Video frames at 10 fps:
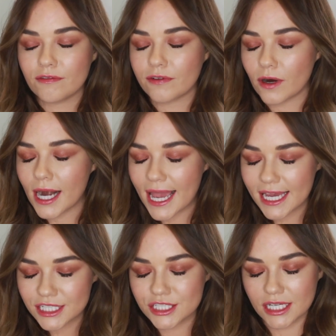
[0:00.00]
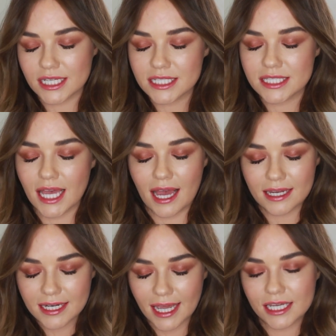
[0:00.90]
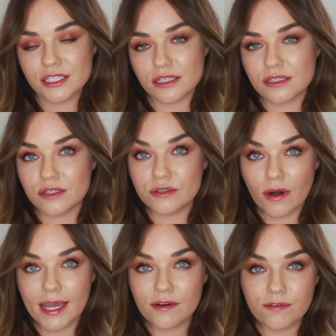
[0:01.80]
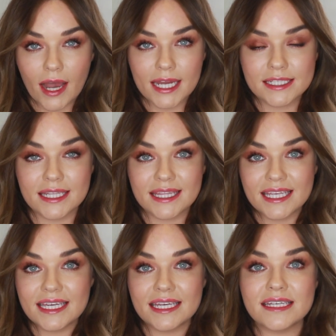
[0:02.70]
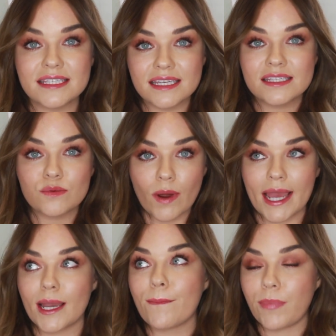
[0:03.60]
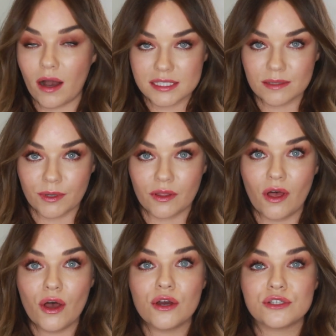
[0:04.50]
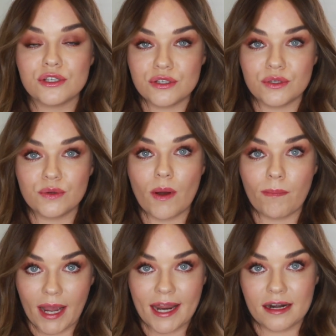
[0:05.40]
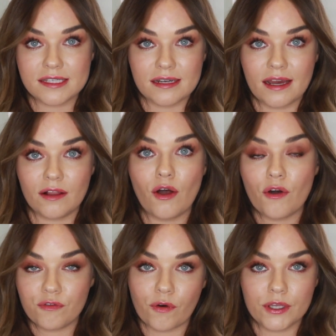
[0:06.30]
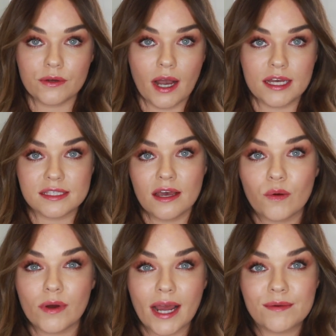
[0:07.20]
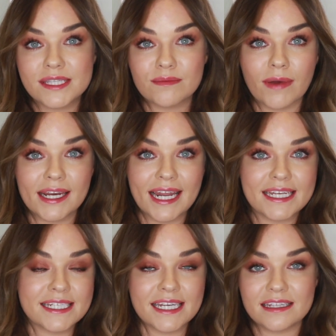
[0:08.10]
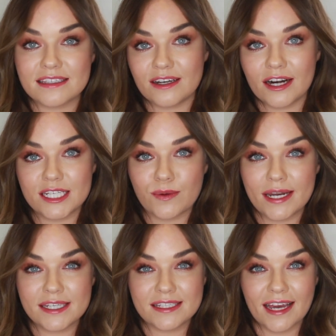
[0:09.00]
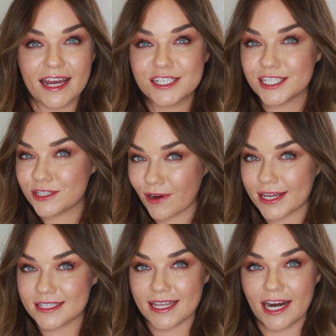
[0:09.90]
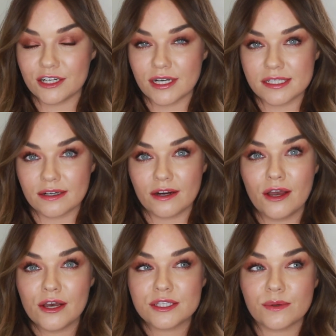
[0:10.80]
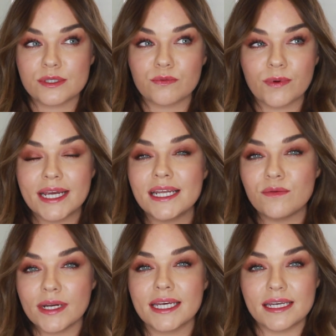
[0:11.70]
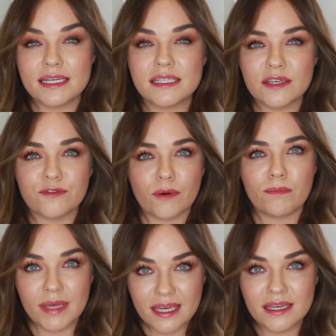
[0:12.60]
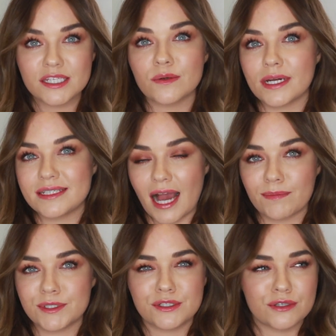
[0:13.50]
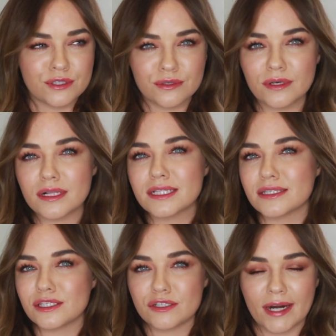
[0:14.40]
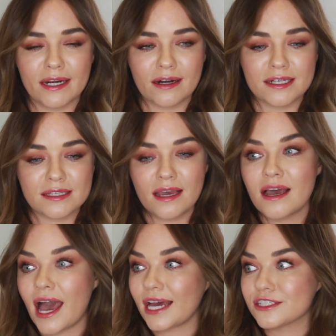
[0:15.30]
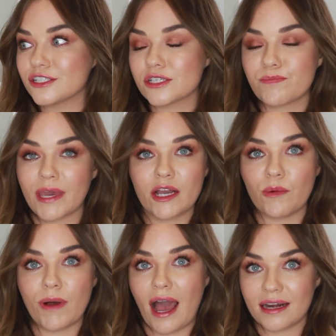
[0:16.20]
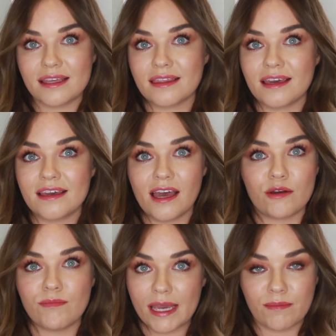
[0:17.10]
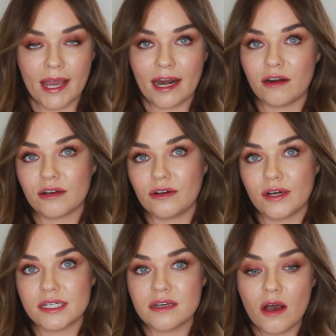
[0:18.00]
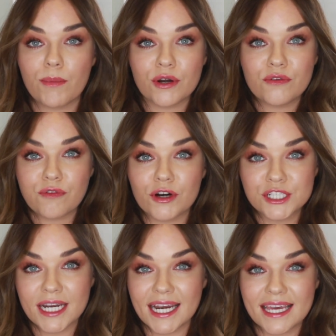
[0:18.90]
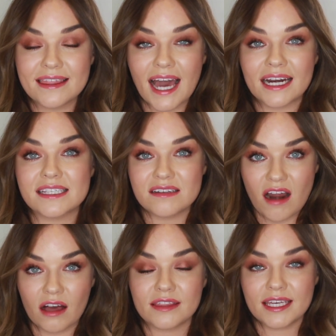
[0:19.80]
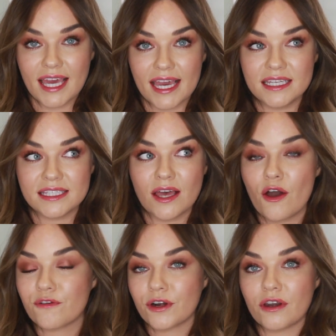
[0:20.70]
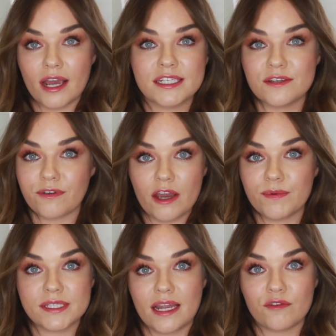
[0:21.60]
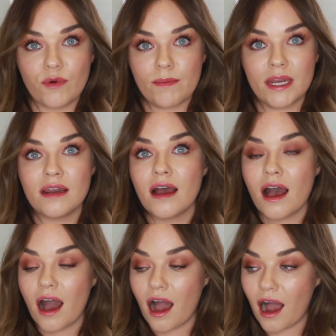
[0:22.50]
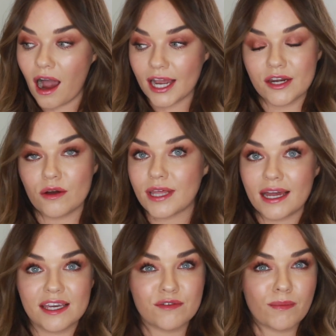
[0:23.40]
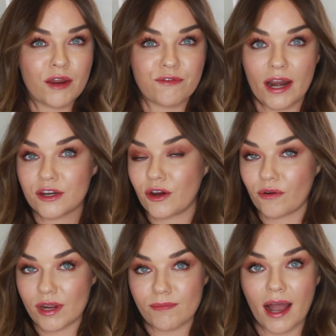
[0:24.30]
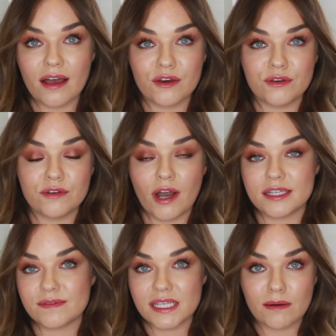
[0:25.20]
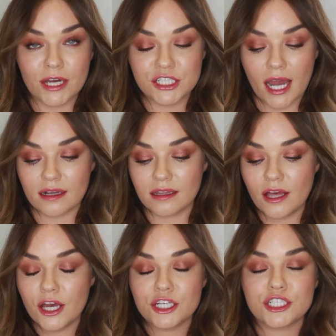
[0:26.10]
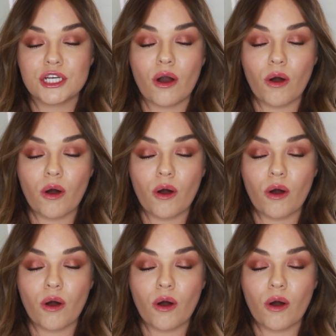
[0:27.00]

for ages and ages to try and find the easiest way possible to do my hairstyle for you guys. When I was in my late teens and early 20s, I actually trained as a hairdresser. So it's really, really easy for me to adapt to tools and straighteners and to just pick up anything and make my hair look good. But unfortunately, that is not the case for 95% of women. I know that. Even my friend Karima, who you guys have seen on my channel, she